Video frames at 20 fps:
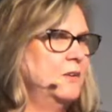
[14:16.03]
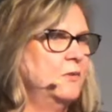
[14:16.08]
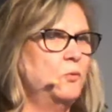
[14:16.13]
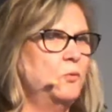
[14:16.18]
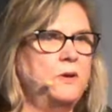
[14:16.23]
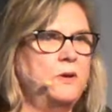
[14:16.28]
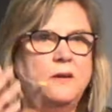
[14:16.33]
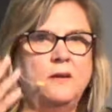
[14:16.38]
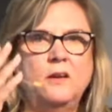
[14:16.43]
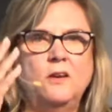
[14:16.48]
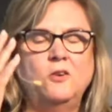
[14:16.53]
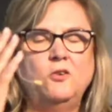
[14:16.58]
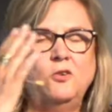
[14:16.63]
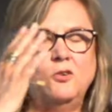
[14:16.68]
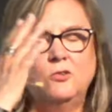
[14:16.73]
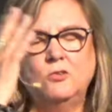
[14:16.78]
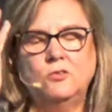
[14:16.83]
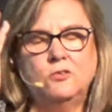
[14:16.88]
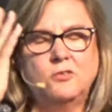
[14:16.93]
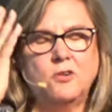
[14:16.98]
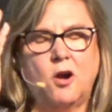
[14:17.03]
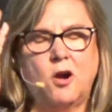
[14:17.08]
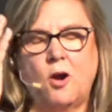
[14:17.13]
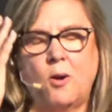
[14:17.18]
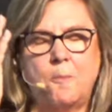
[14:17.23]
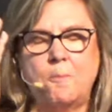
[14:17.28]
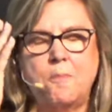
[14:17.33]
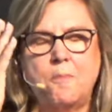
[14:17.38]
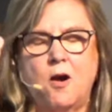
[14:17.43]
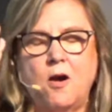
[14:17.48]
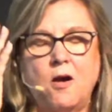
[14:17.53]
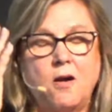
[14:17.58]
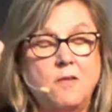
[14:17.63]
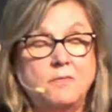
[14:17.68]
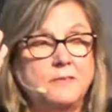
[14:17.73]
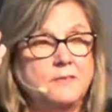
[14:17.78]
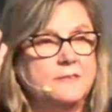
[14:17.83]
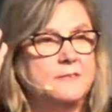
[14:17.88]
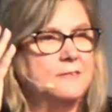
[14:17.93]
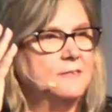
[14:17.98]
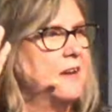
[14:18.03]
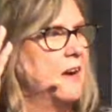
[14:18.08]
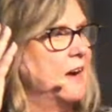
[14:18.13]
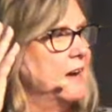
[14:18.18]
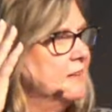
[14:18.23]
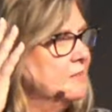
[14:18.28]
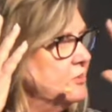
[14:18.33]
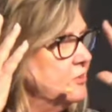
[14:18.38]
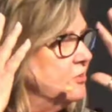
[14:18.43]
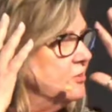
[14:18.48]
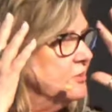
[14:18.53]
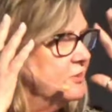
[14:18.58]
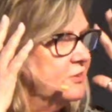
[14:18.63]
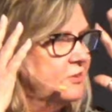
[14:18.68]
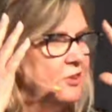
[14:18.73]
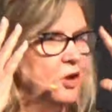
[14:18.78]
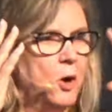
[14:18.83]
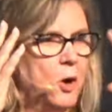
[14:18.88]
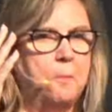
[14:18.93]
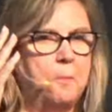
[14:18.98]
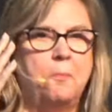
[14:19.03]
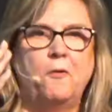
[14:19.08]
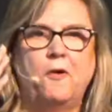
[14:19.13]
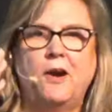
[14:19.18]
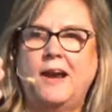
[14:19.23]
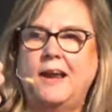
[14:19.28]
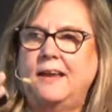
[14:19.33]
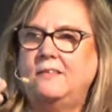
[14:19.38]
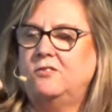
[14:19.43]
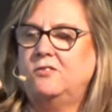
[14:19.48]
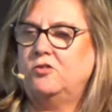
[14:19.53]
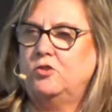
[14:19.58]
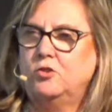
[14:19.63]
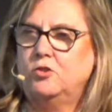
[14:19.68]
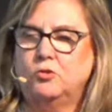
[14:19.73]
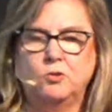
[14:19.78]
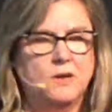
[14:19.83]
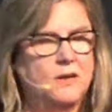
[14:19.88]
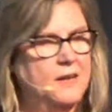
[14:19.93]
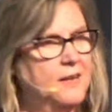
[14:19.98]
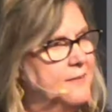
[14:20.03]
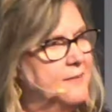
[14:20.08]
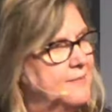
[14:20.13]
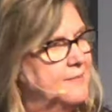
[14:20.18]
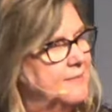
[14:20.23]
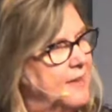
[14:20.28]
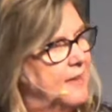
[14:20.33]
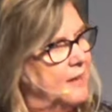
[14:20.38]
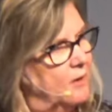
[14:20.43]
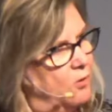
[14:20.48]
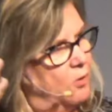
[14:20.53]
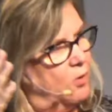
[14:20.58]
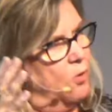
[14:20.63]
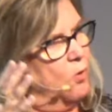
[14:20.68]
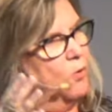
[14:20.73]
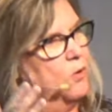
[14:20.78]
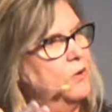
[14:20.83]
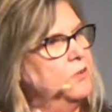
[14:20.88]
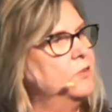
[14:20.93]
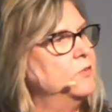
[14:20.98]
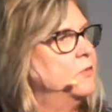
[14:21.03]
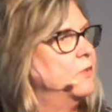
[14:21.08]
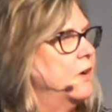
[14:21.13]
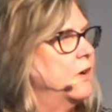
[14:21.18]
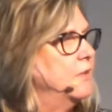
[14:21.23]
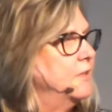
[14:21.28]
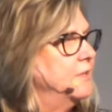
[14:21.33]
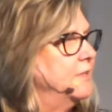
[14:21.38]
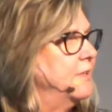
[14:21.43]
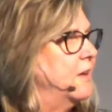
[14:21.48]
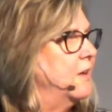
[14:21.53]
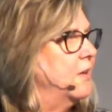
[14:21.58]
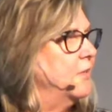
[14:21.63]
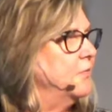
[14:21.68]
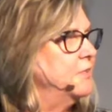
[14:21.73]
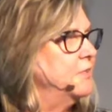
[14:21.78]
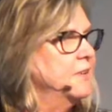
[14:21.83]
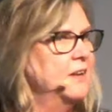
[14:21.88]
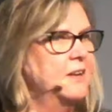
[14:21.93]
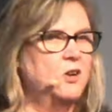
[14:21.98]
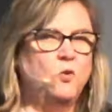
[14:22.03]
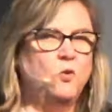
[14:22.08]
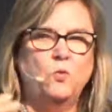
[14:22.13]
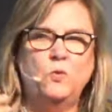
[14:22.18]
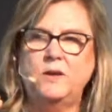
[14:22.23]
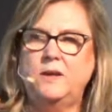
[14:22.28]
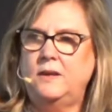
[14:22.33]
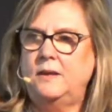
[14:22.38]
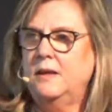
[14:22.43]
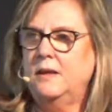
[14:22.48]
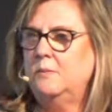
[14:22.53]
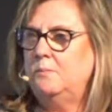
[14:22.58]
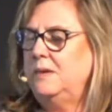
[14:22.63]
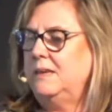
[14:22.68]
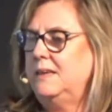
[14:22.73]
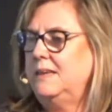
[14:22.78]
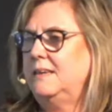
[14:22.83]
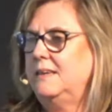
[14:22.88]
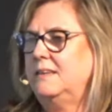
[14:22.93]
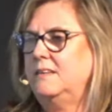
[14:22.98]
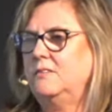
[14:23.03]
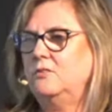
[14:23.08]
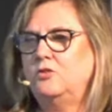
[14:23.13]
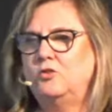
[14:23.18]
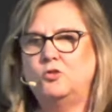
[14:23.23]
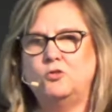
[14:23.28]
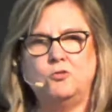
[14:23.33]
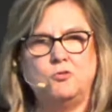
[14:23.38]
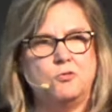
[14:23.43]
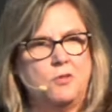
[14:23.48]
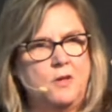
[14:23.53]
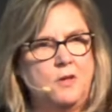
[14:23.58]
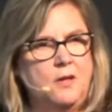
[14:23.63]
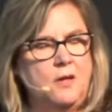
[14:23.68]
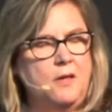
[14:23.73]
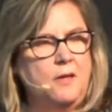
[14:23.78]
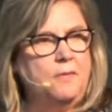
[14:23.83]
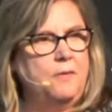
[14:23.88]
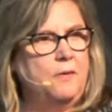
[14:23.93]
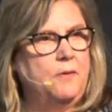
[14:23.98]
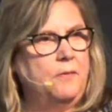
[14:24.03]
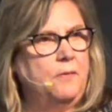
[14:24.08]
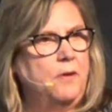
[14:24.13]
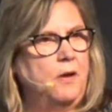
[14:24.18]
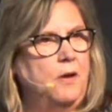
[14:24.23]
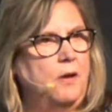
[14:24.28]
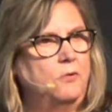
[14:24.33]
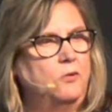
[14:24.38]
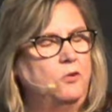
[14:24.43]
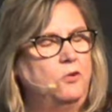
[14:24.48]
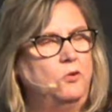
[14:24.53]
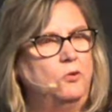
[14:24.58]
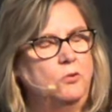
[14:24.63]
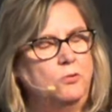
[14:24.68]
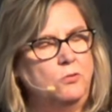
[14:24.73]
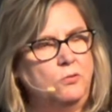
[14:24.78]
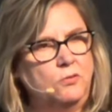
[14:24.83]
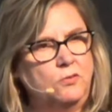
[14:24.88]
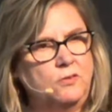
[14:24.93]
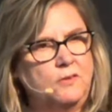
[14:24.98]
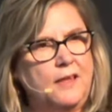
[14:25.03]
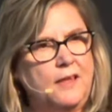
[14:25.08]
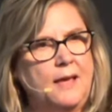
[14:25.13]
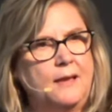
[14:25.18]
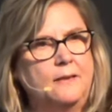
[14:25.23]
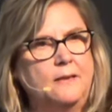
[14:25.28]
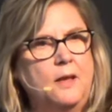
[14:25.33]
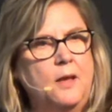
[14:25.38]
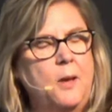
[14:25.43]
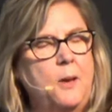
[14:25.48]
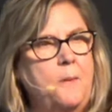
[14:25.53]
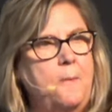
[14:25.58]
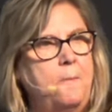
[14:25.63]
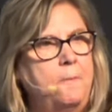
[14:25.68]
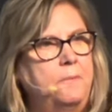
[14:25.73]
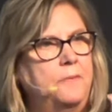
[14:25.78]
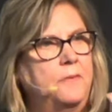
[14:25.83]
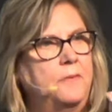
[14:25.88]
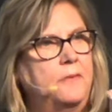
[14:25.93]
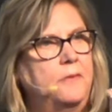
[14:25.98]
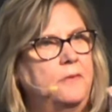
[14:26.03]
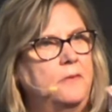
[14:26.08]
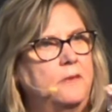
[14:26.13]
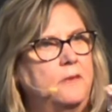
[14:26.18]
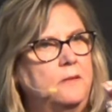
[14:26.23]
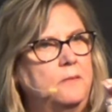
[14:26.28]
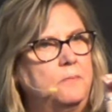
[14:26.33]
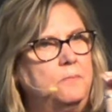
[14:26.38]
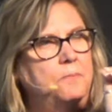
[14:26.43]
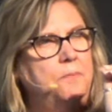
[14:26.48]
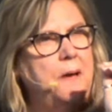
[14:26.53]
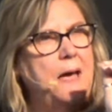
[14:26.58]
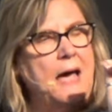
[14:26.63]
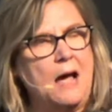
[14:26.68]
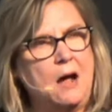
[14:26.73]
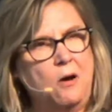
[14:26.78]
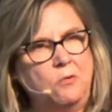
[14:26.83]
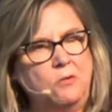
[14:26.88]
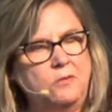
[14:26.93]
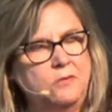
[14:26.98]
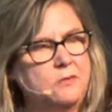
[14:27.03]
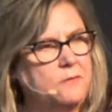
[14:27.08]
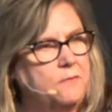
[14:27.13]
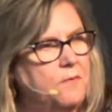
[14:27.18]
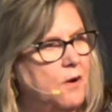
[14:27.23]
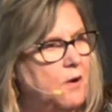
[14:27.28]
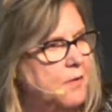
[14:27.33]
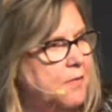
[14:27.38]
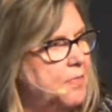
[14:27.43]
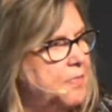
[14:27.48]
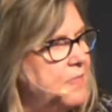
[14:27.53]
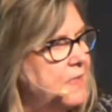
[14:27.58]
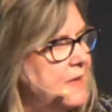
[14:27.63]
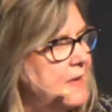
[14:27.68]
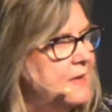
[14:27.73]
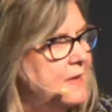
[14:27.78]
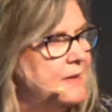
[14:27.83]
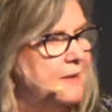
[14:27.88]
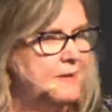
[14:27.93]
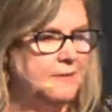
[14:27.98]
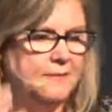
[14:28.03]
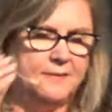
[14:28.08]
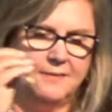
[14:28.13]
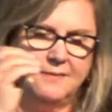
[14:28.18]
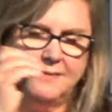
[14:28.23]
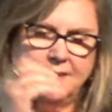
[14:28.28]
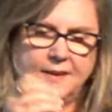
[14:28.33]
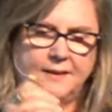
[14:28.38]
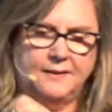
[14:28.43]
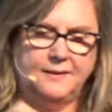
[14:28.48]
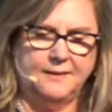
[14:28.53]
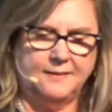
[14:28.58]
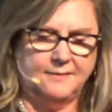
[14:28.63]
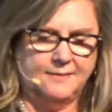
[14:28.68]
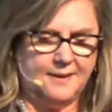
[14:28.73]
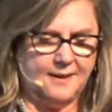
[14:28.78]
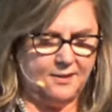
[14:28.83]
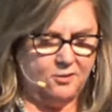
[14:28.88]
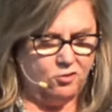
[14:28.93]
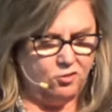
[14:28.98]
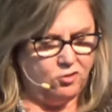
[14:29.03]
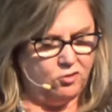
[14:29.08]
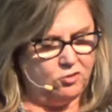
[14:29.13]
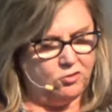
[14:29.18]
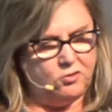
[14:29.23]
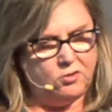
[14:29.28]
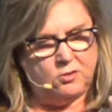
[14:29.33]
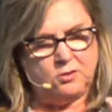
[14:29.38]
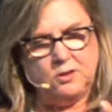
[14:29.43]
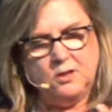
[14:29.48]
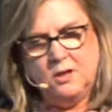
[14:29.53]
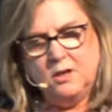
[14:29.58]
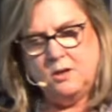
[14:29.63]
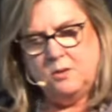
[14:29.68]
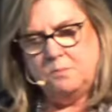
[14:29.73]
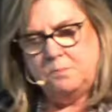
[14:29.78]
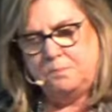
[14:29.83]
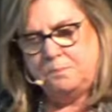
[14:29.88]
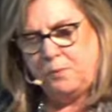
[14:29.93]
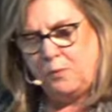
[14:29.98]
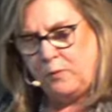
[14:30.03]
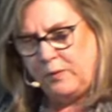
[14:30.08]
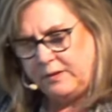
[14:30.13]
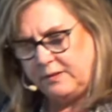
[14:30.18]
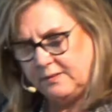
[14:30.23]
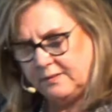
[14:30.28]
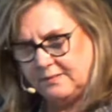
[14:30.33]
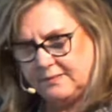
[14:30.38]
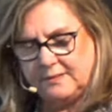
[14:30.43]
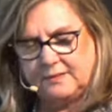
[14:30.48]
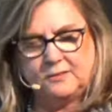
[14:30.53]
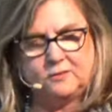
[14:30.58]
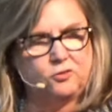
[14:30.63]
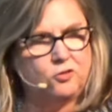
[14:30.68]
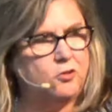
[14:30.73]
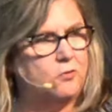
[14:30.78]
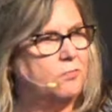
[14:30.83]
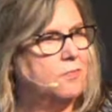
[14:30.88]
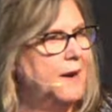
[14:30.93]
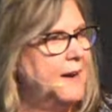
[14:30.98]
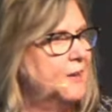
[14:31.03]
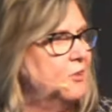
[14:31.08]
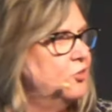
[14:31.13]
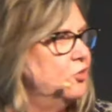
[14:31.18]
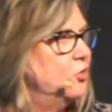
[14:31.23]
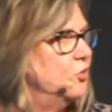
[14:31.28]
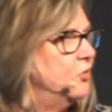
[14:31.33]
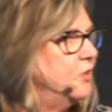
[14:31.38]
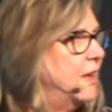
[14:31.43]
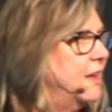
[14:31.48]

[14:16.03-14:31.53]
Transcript: We use our marvelous consciousness and our brains to set a course for ourselves. We begin to use the powers of our thinking to set an intention, to point us in a direction